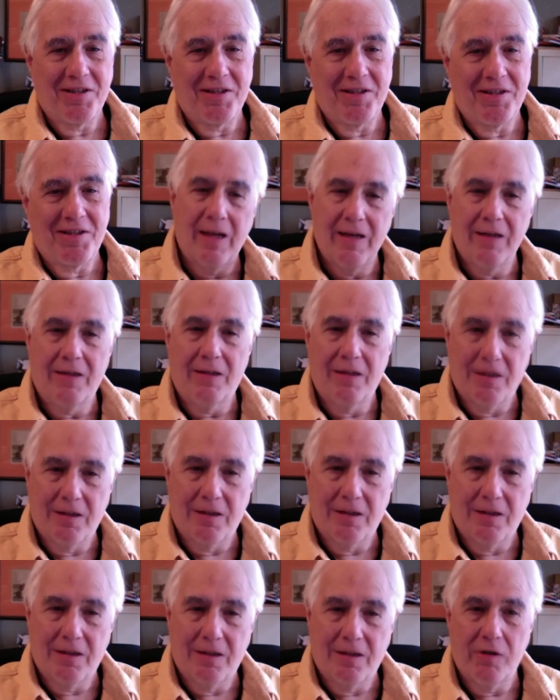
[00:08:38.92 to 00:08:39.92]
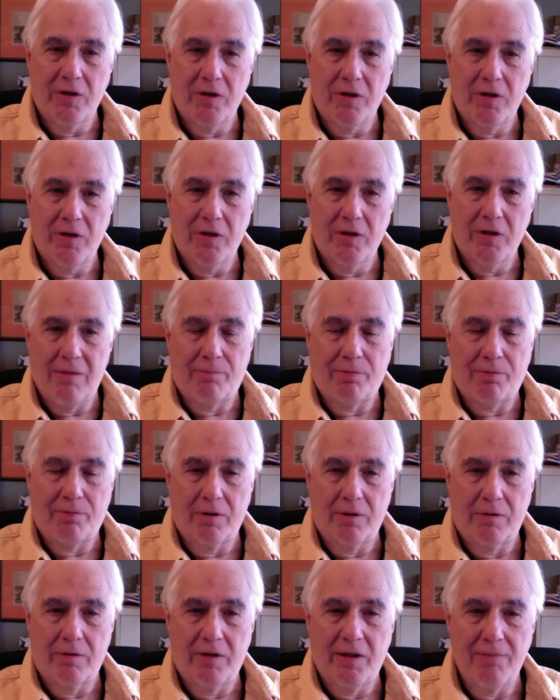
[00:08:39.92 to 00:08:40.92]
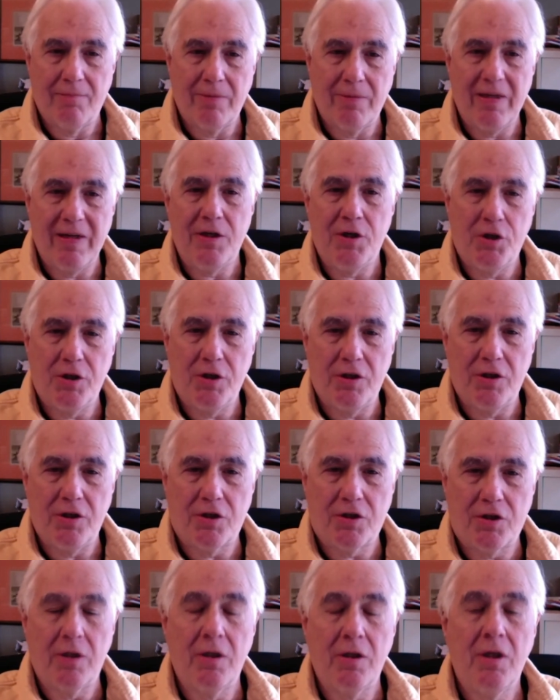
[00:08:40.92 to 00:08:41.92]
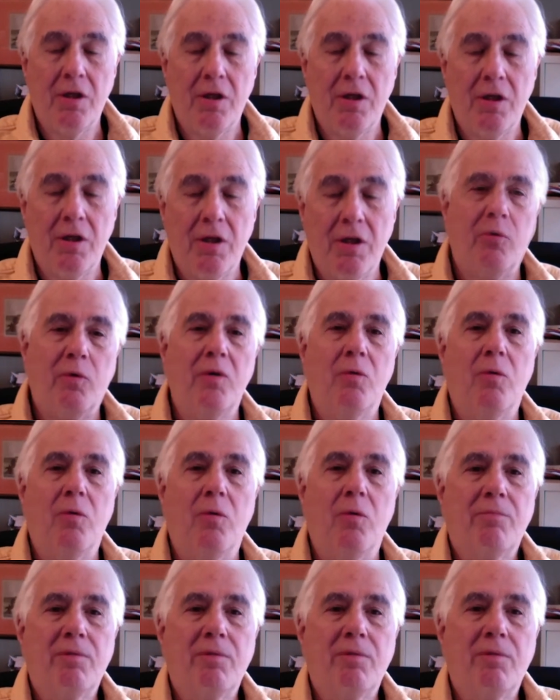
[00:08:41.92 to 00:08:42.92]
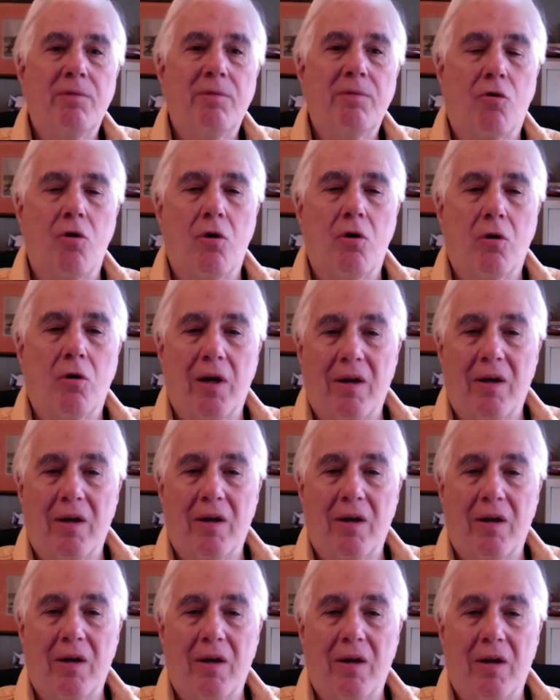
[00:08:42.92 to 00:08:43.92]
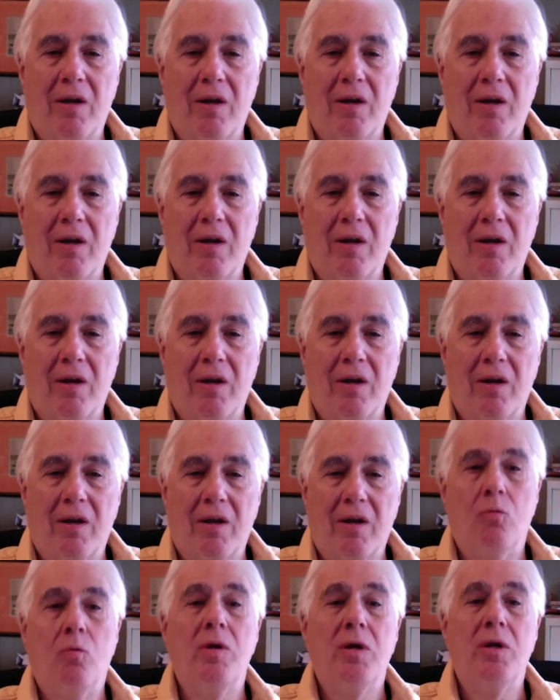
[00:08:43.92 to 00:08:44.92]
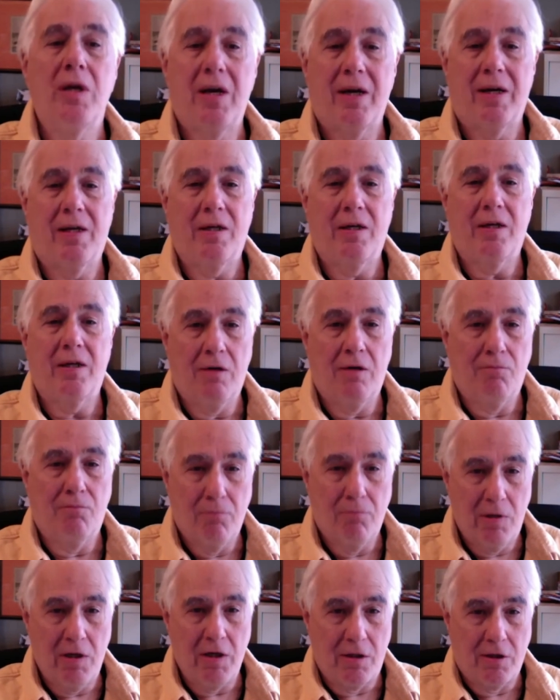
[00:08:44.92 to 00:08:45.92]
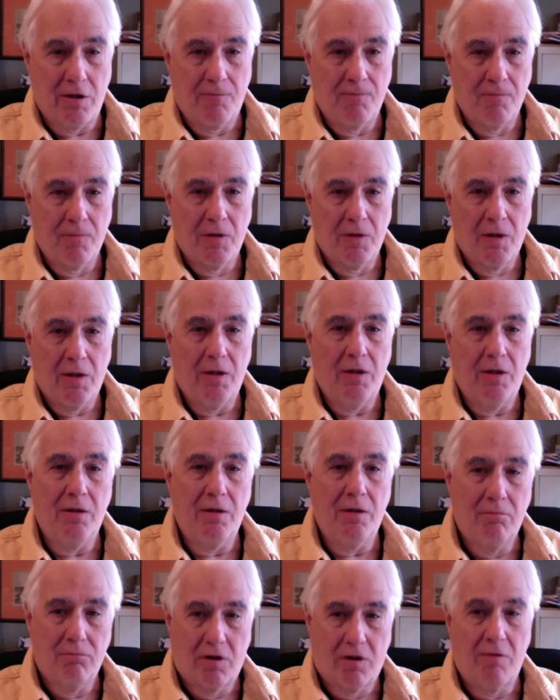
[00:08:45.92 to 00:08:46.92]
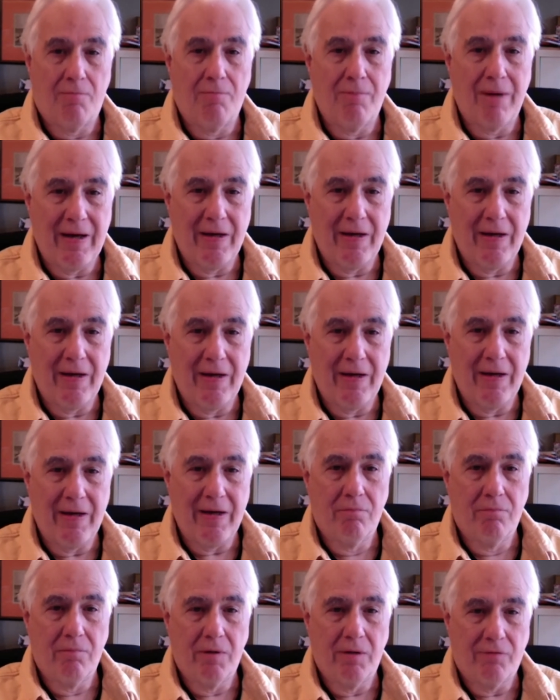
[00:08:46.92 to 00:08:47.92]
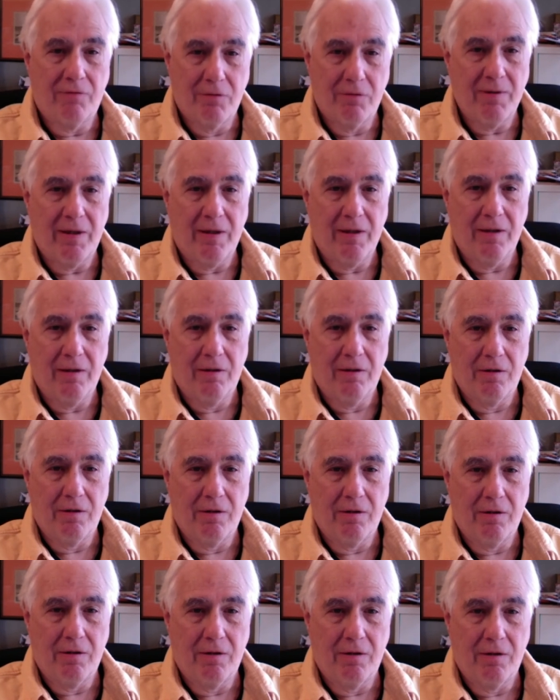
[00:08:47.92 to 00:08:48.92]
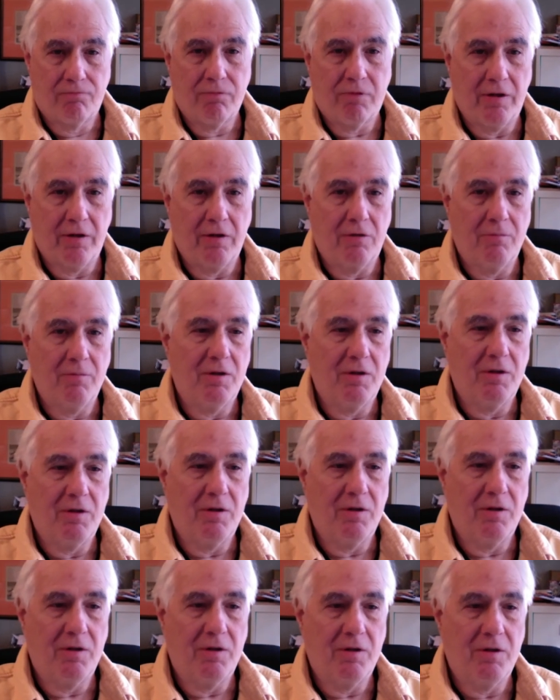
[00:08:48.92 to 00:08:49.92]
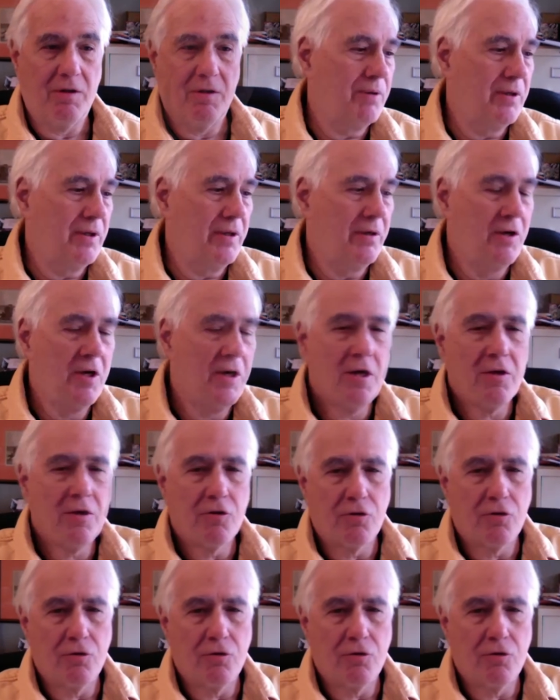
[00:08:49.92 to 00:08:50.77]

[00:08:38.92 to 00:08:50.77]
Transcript: And in the 19th century, another emperor named Meiji said, if we want to be strong like Western countries, we got to eat meat. And he commanded everybody in his kingdom and his empire